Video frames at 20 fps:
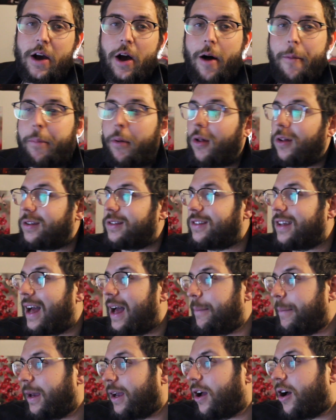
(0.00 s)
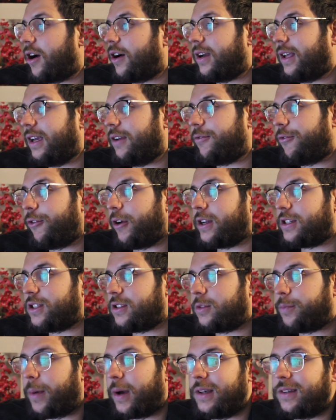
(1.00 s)
A balsamic, honey, fresh,
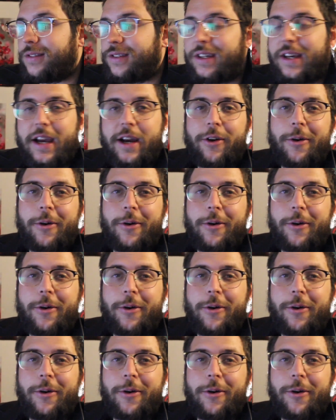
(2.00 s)
spicy,